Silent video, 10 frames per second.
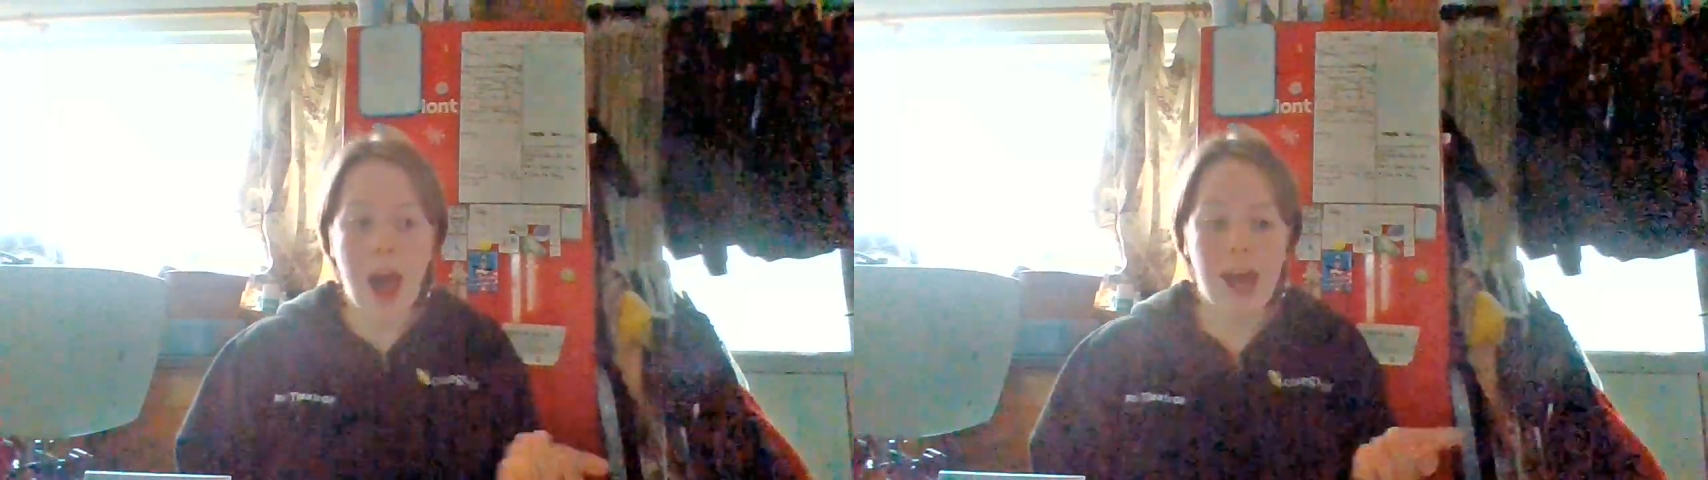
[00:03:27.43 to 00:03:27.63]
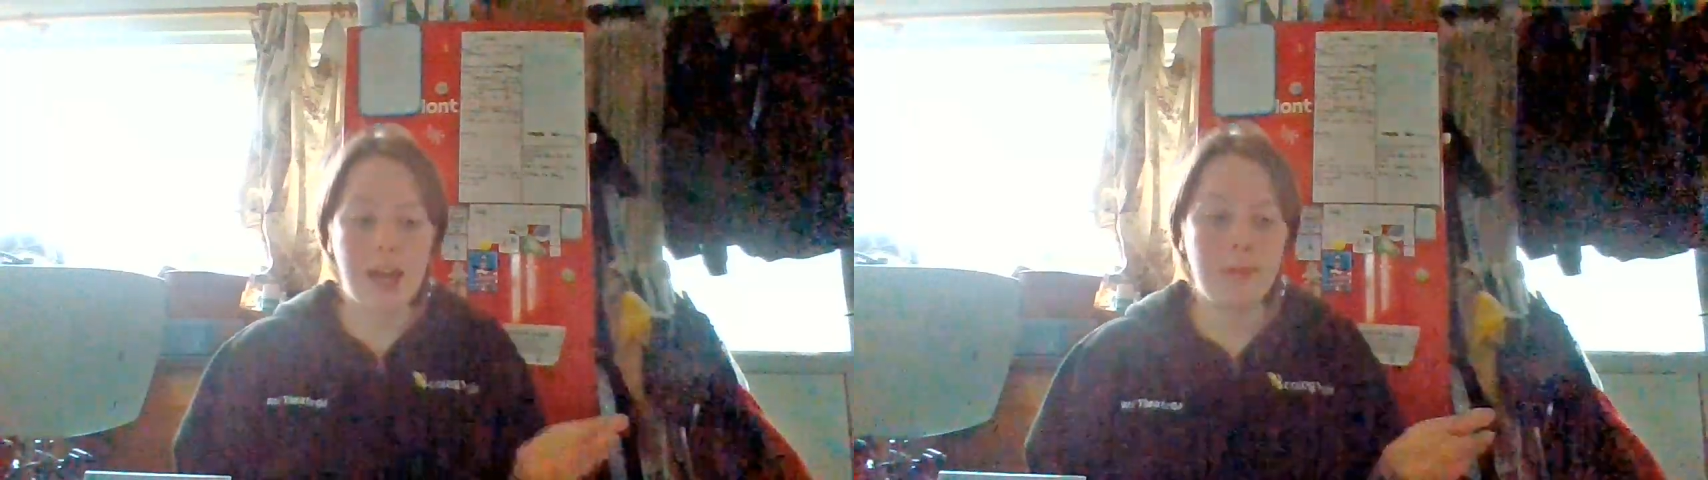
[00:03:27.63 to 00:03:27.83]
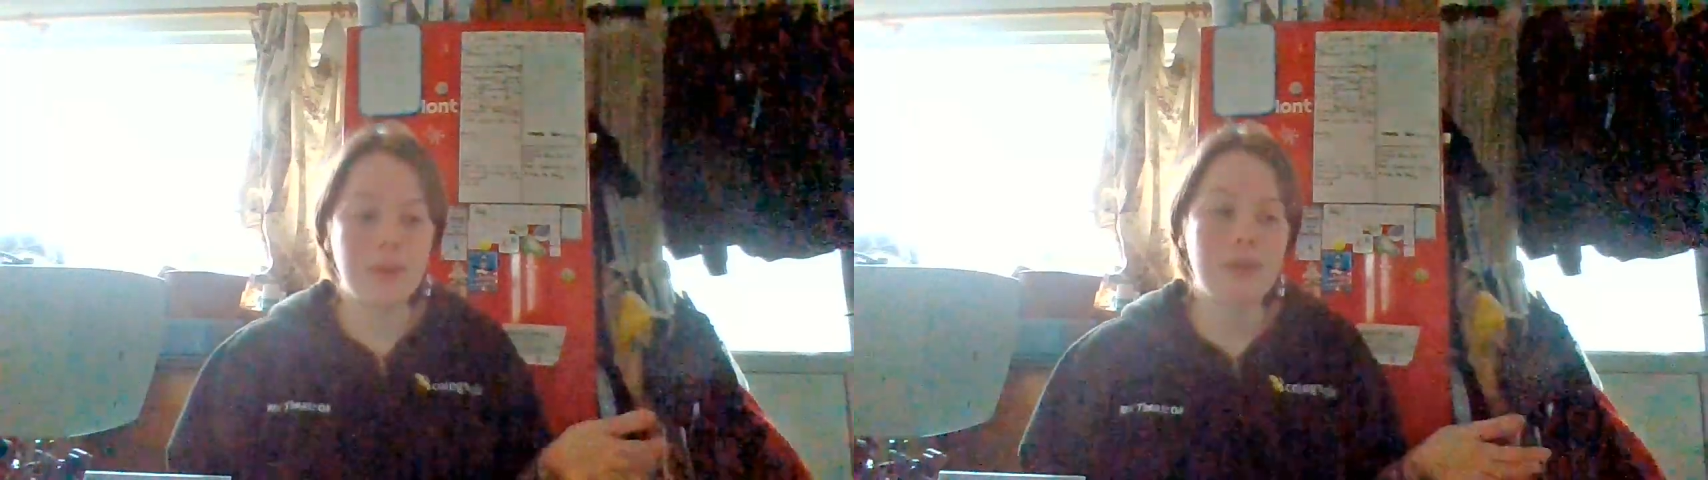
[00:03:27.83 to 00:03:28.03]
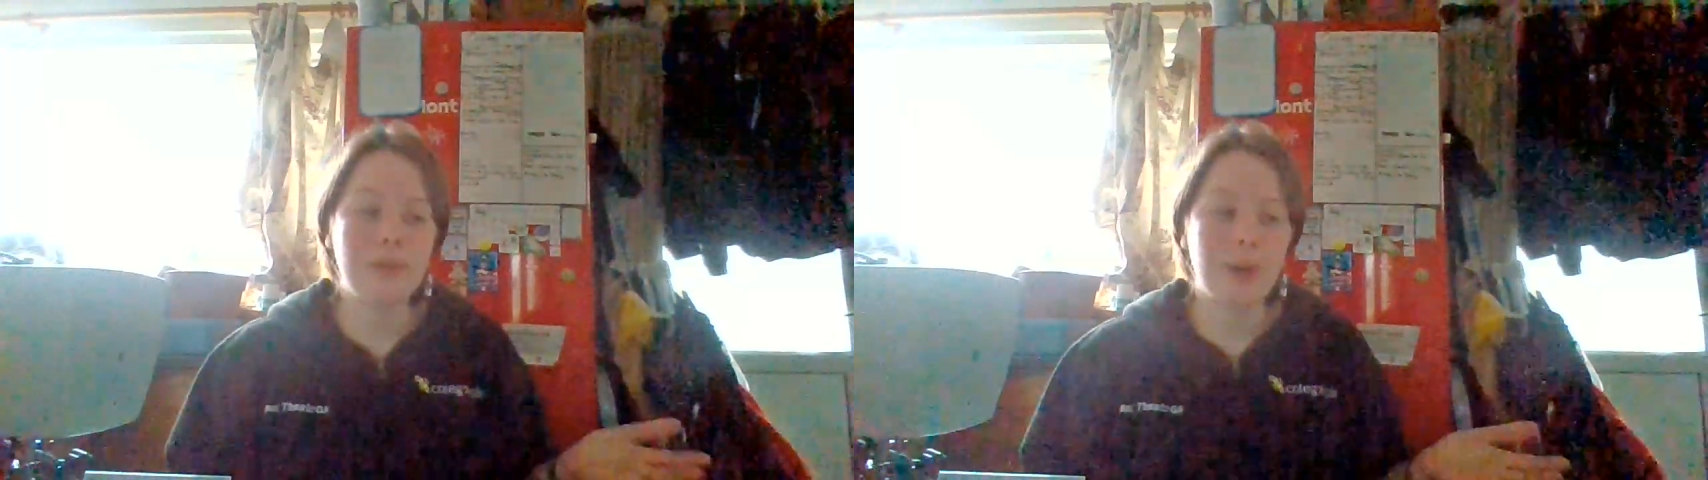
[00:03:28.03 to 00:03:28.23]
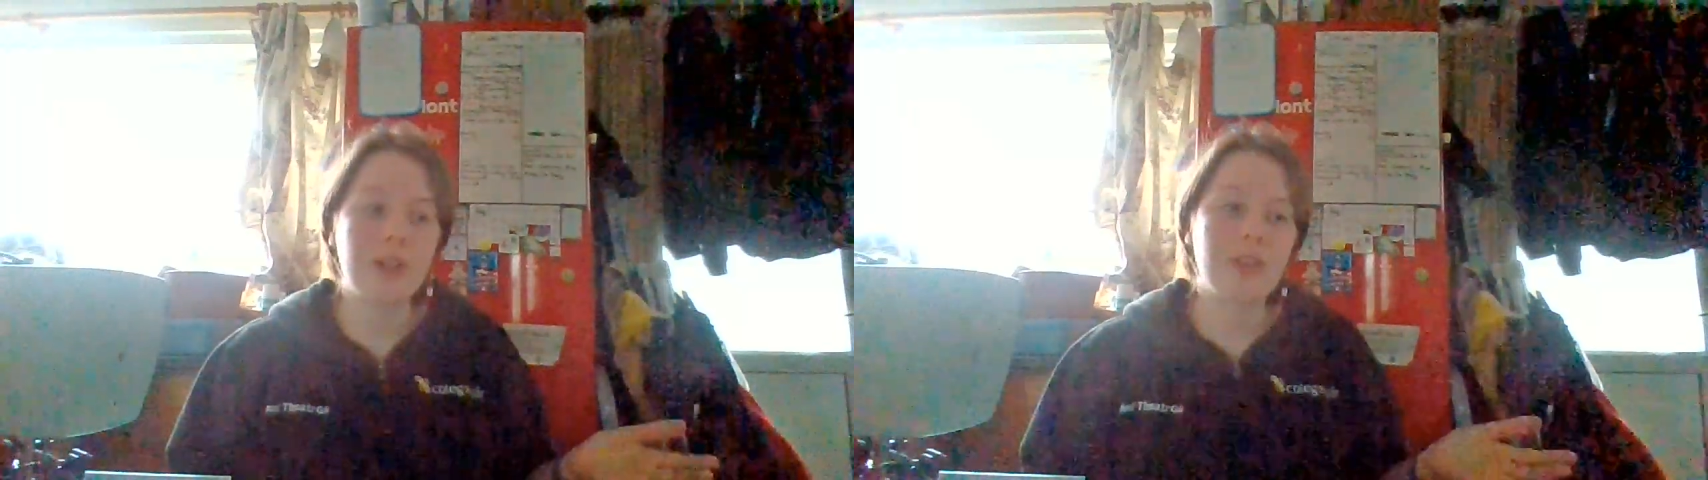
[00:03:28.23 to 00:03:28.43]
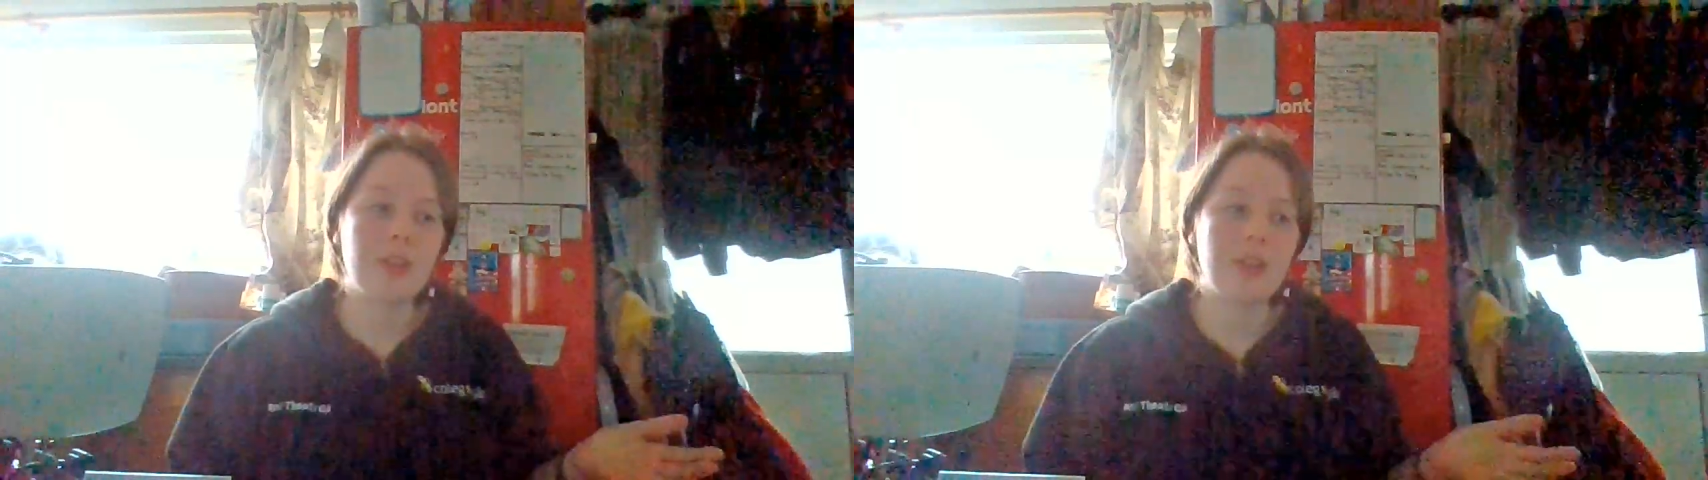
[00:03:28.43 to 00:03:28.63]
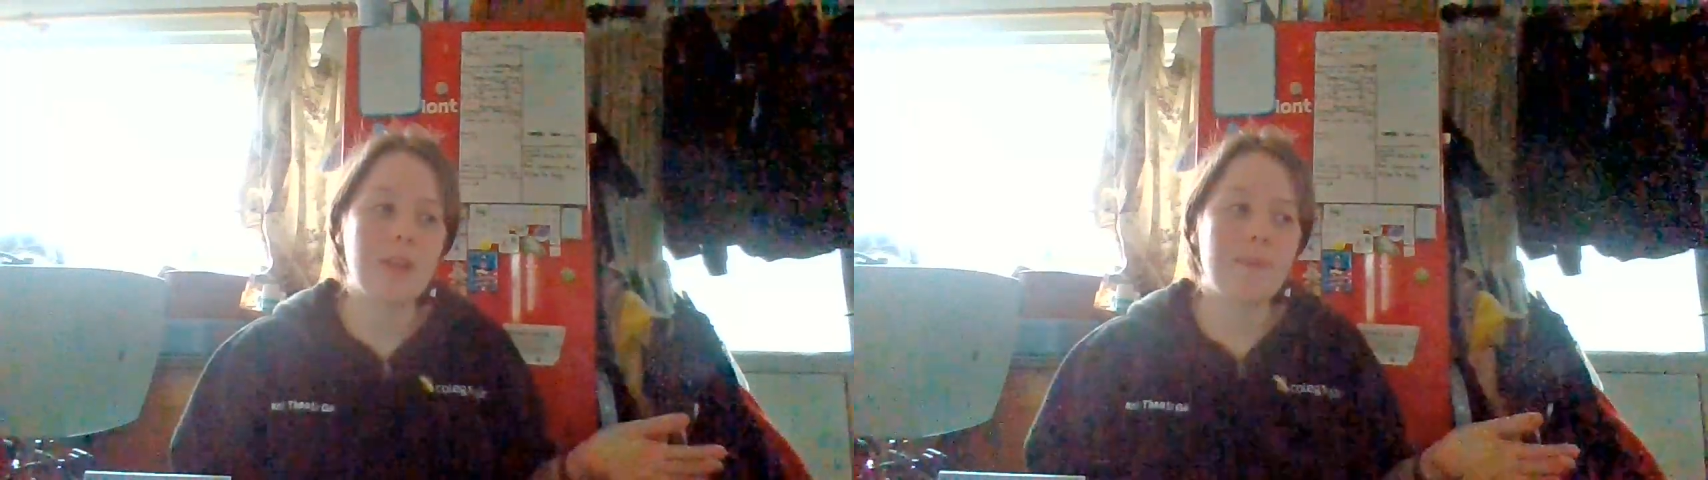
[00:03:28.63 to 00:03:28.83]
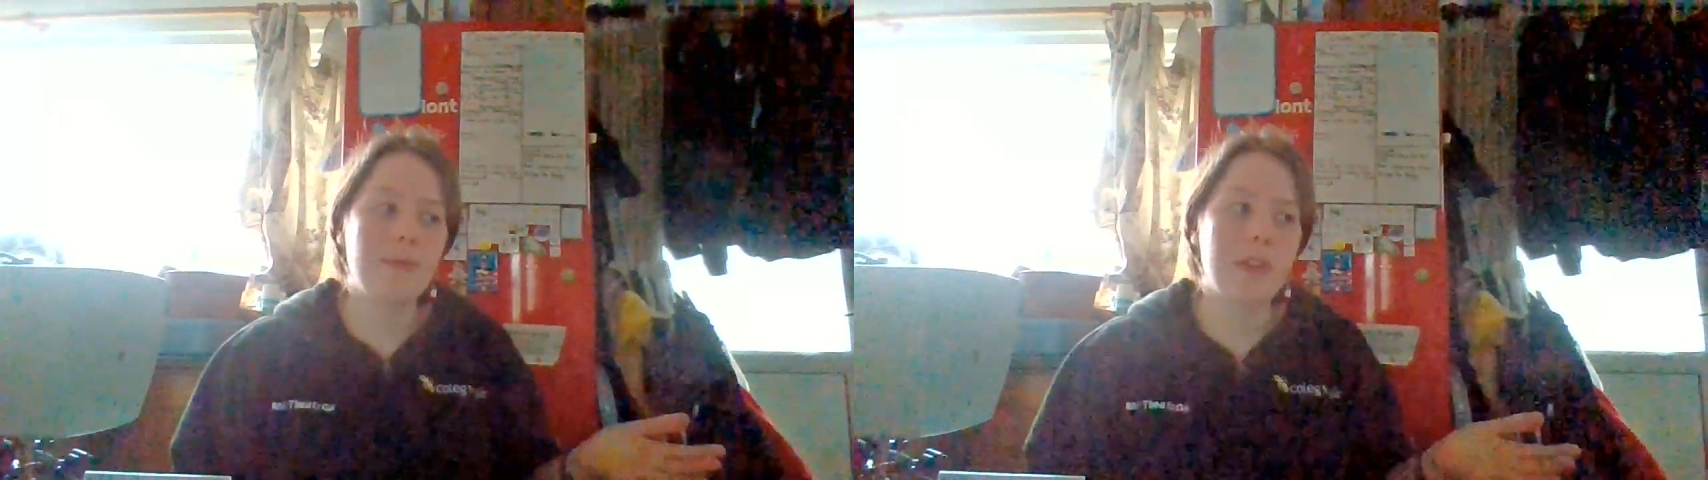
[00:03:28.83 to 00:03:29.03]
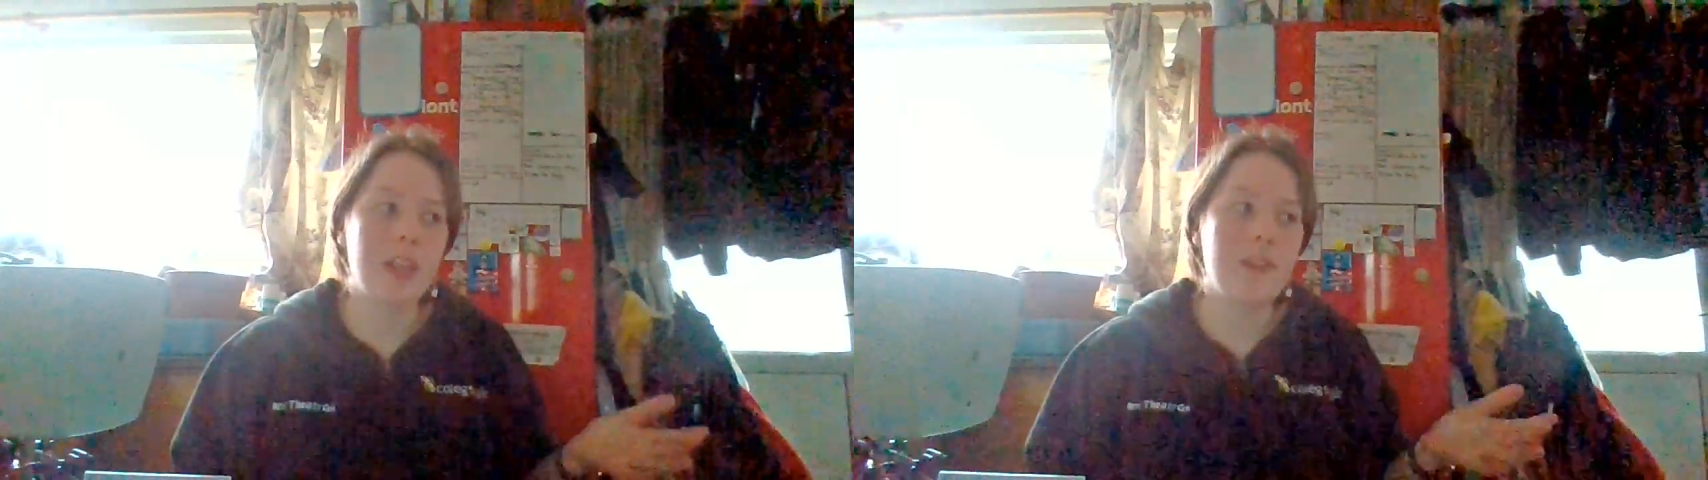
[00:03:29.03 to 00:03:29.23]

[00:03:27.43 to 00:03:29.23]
I am going to watch some